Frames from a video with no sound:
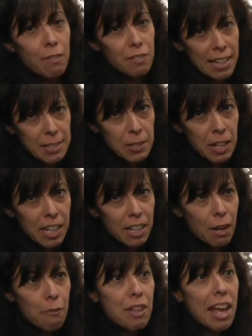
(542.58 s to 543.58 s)
if that's not
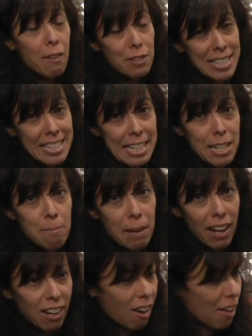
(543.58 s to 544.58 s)
enough, they have a sticky
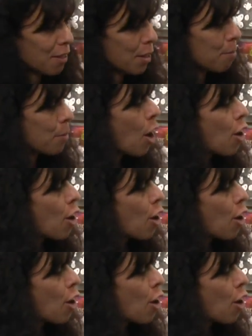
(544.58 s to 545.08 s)
back on them.